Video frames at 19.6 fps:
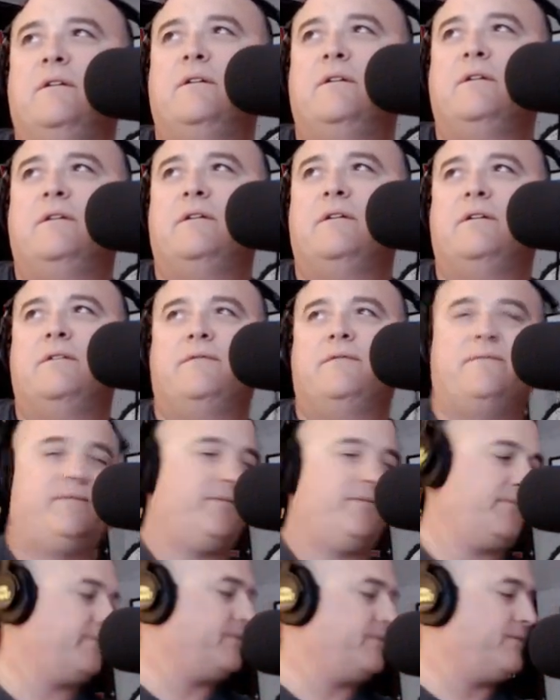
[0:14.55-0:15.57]

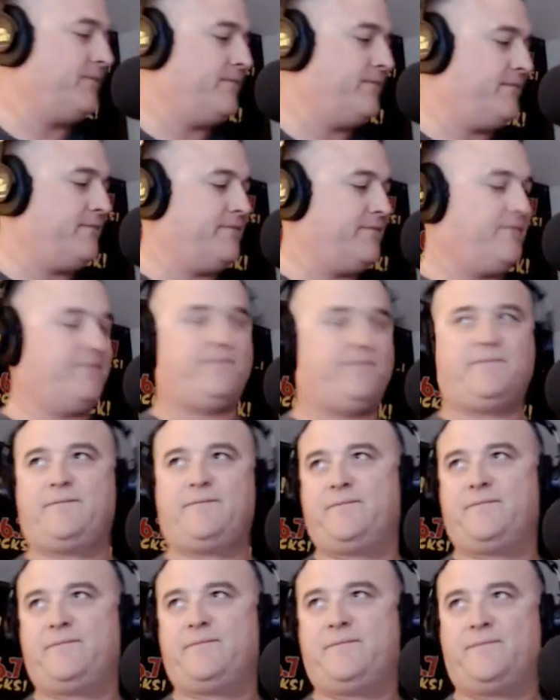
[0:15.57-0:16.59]

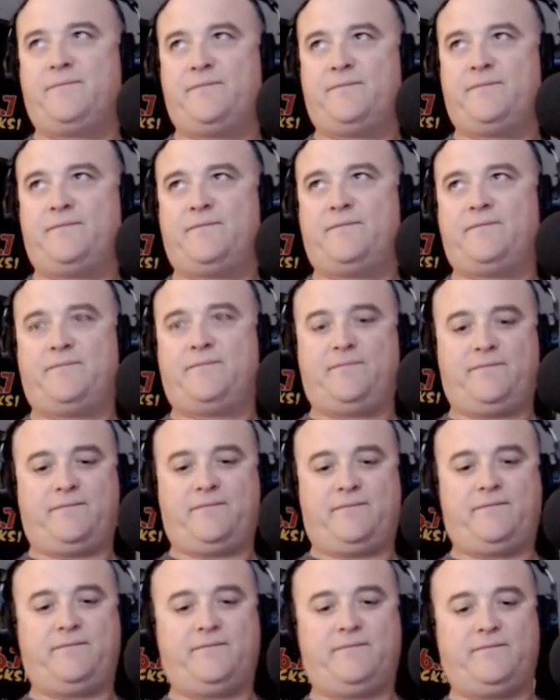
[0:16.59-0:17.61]

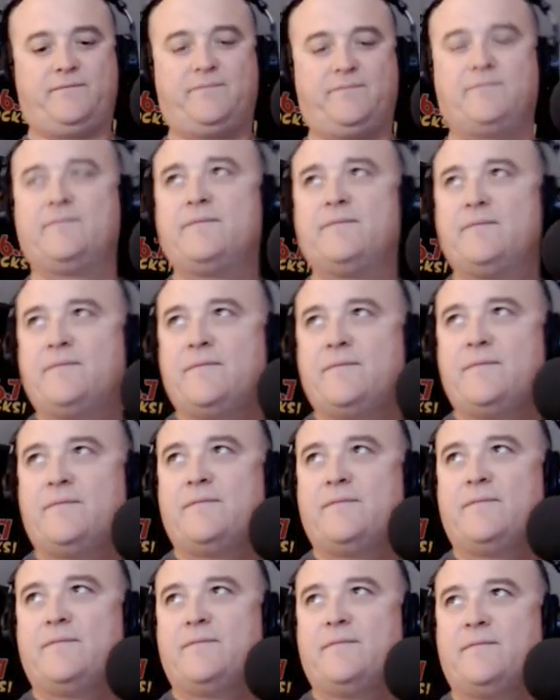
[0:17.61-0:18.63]

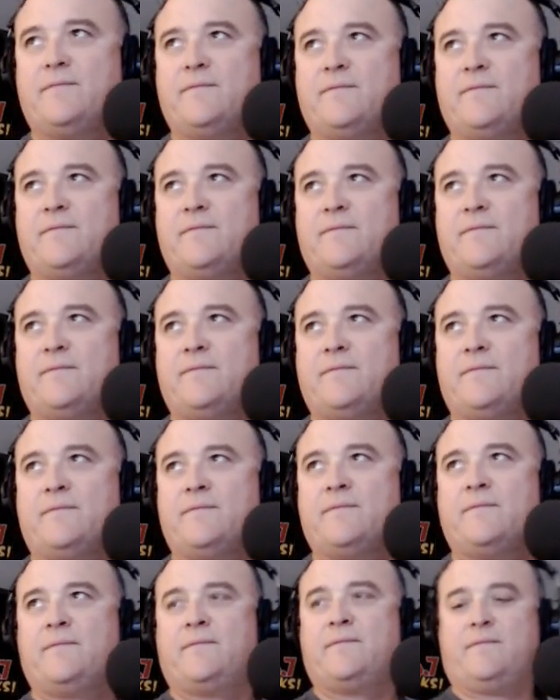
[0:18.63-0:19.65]

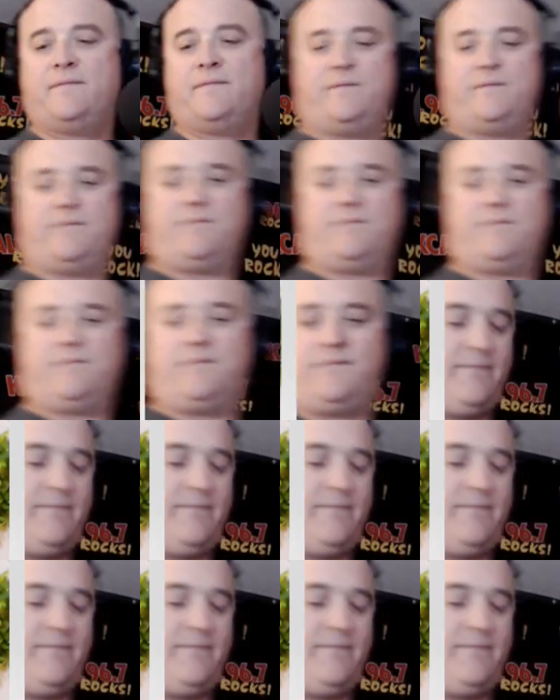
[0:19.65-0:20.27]
(silent)